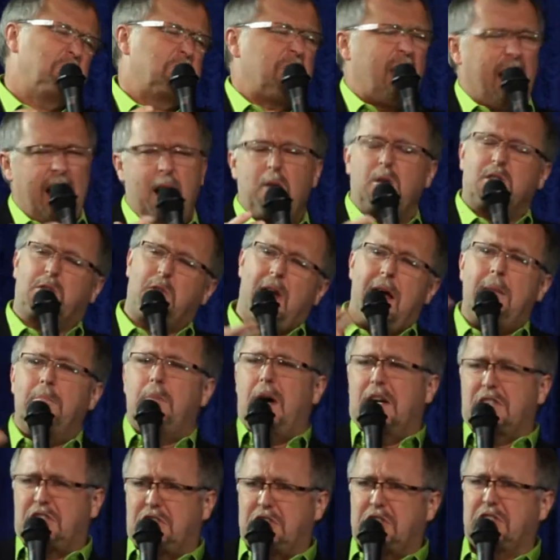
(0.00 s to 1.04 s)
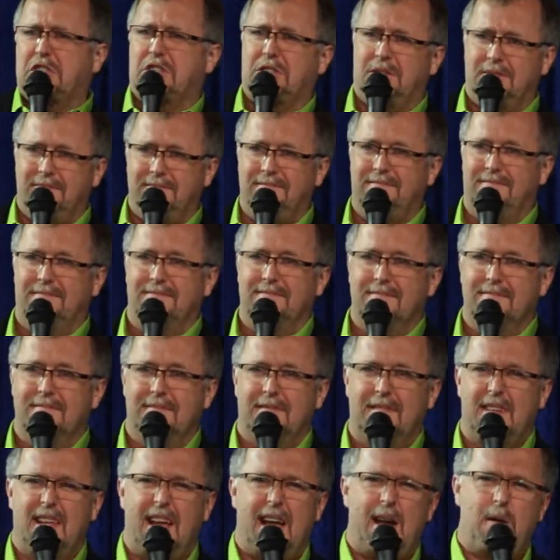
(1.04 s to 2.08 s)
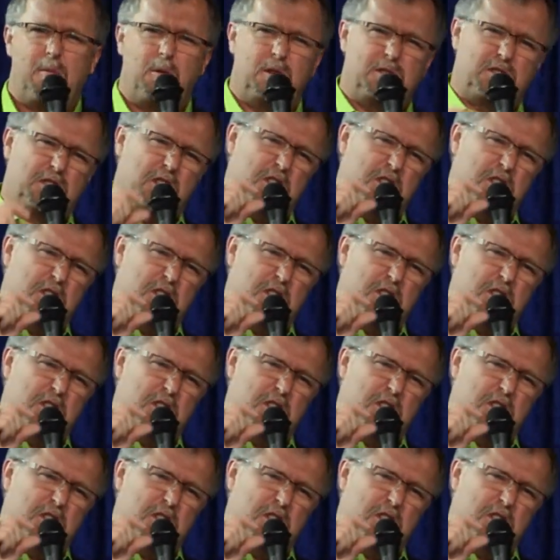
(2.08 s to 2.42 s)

was rambunctious. I was